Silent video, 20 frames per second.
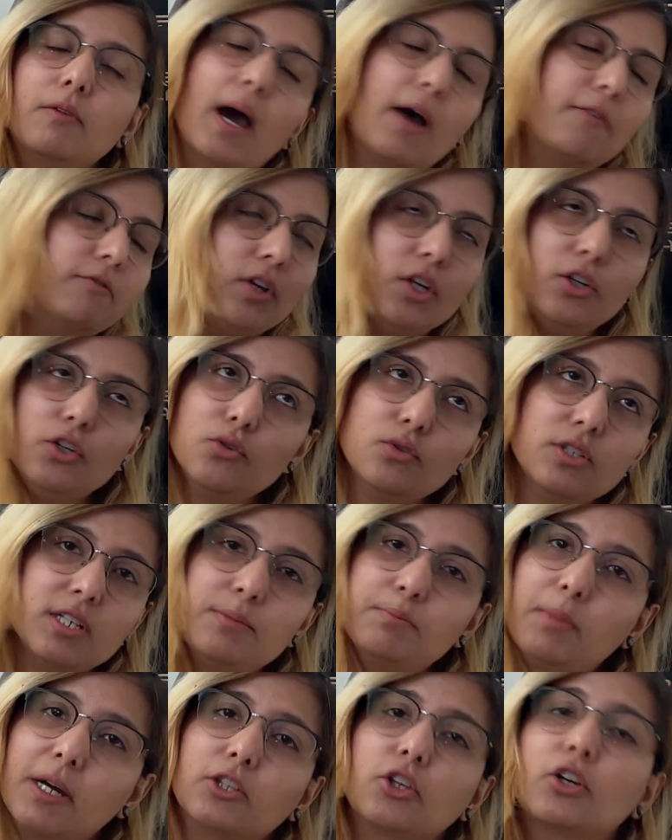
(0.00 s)
we are
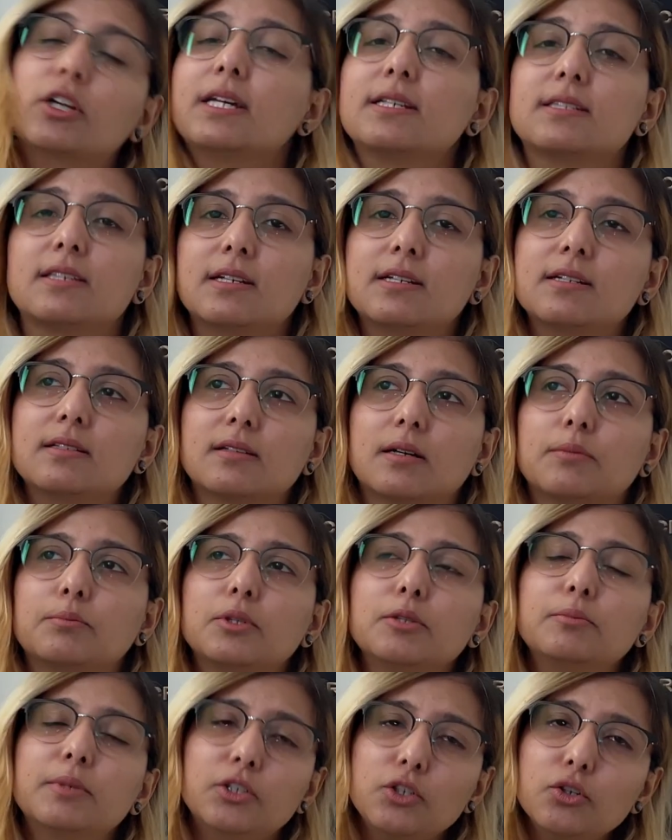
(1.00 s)
using Python as an
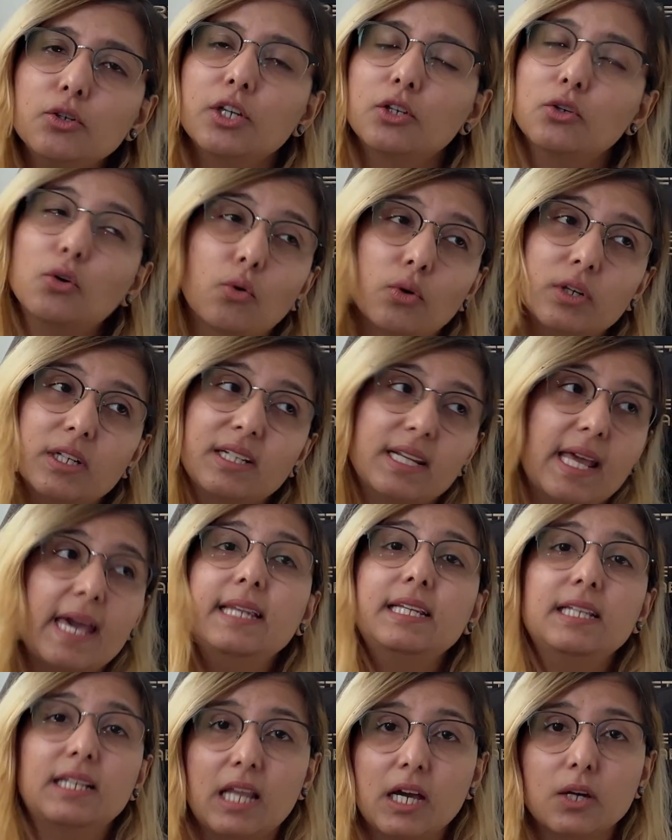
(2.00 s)
example, but you can code in
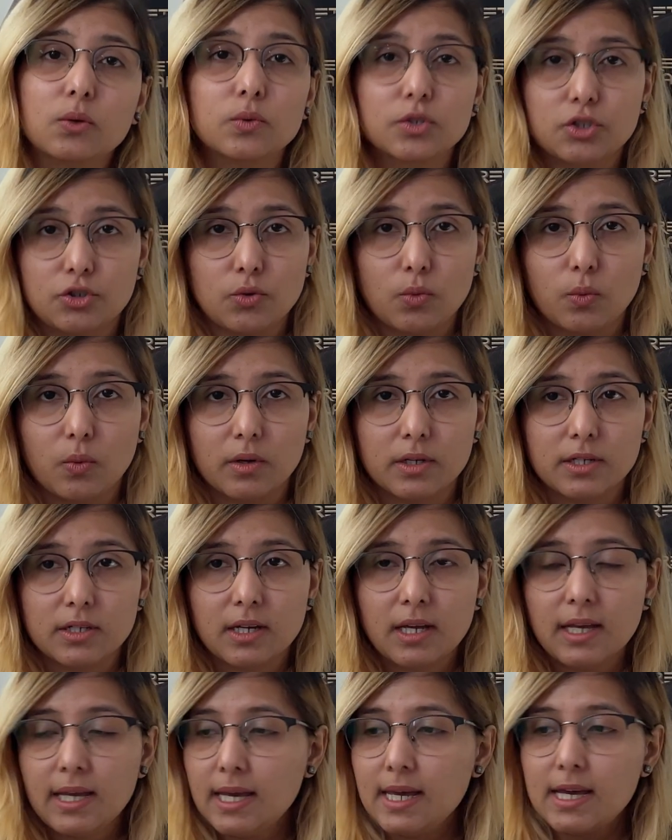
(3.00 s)
any language you want.
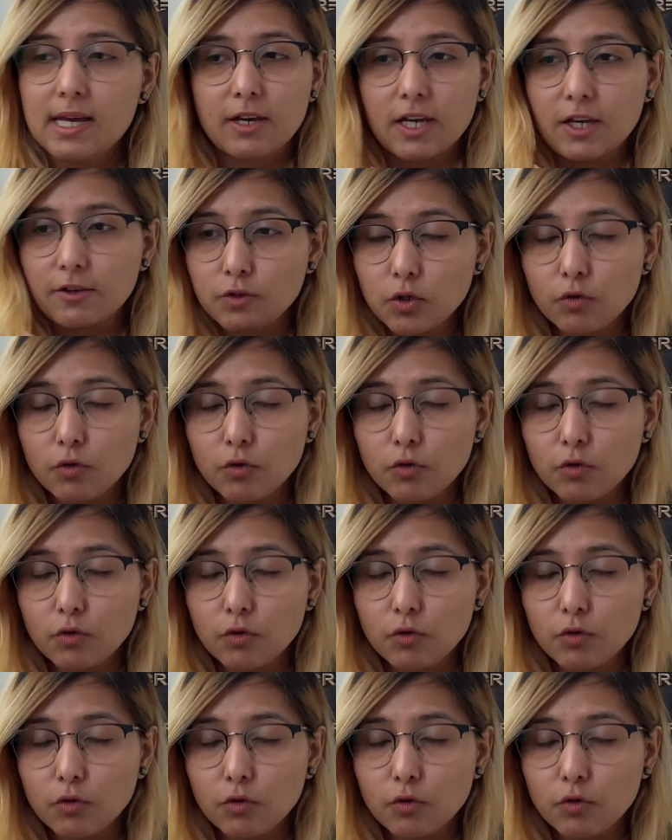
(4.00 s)
If you